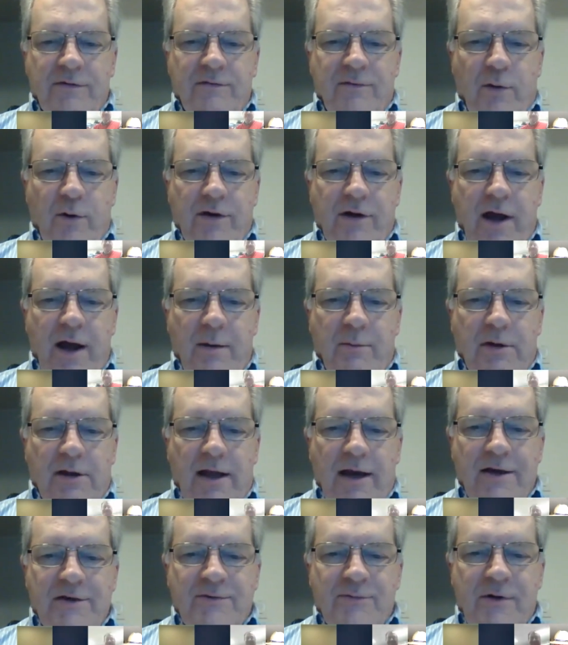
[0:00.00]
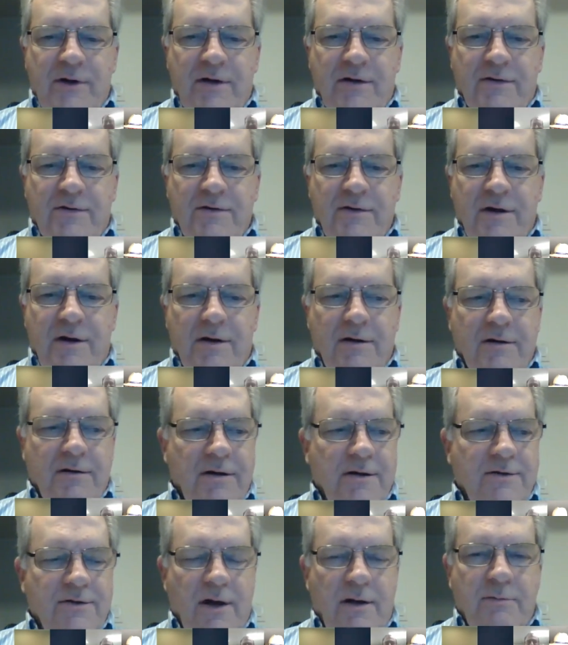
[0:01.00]
Fort Campbell last week to see our
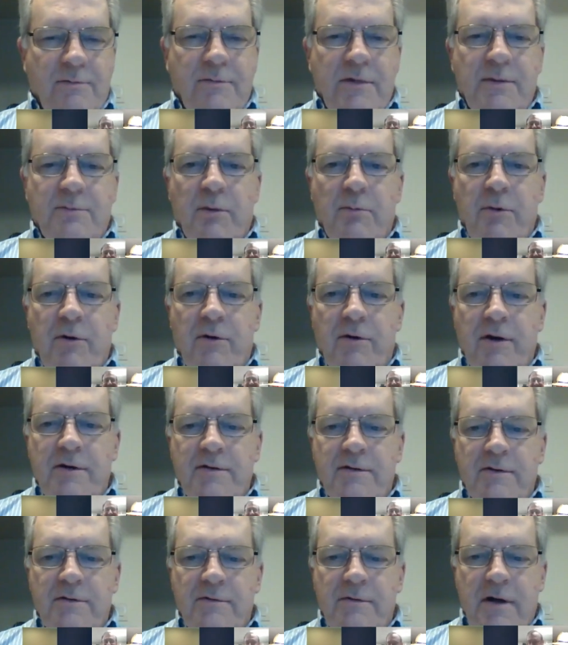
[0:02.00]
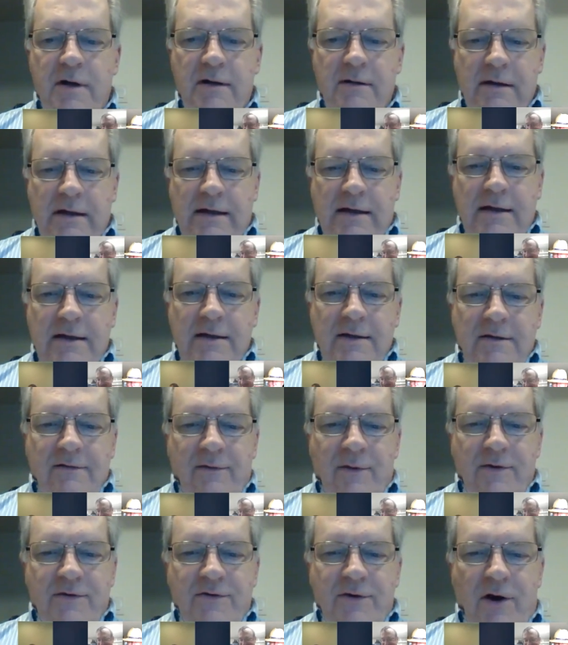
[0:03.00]
son be promoted to
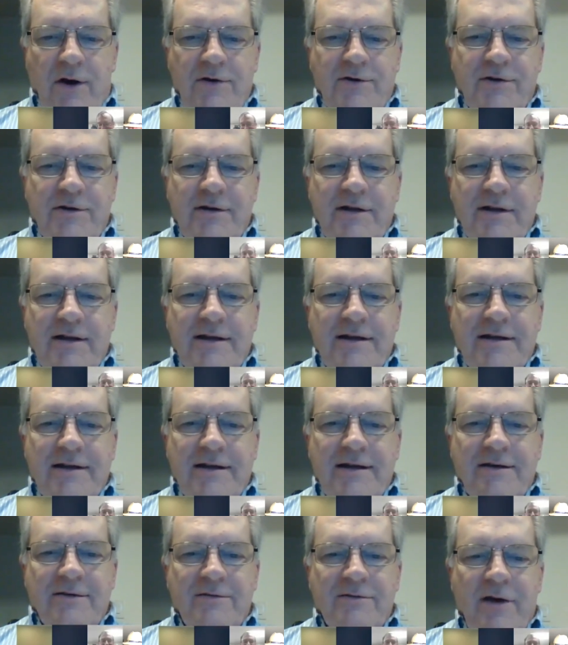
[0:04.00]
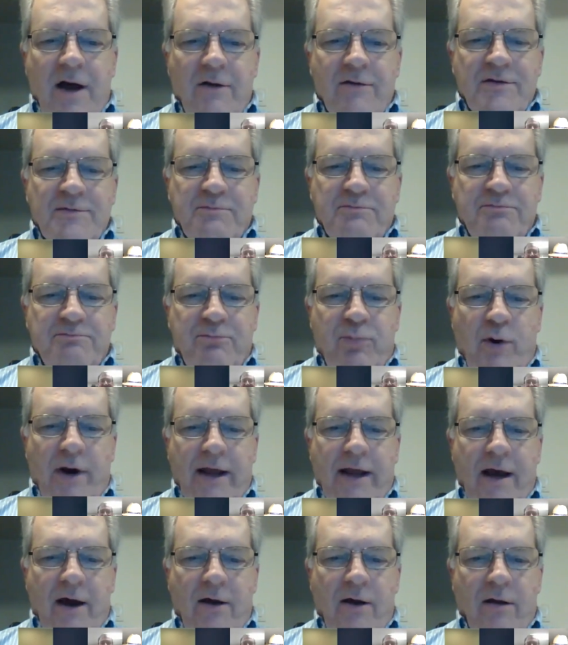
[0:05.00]
first sergeant, and I was pointing
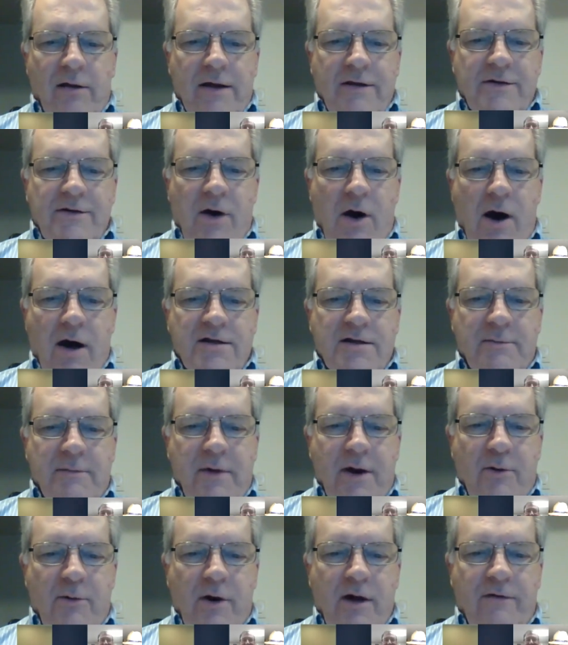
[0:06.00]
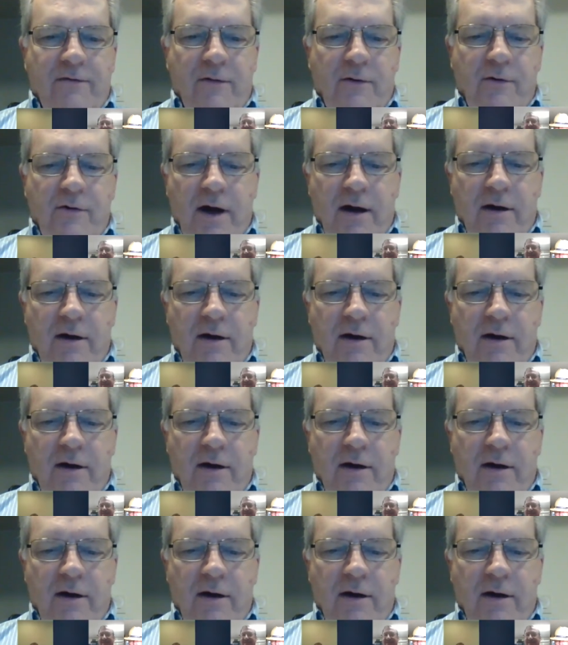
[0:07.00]
out all these hawks to my wife, who had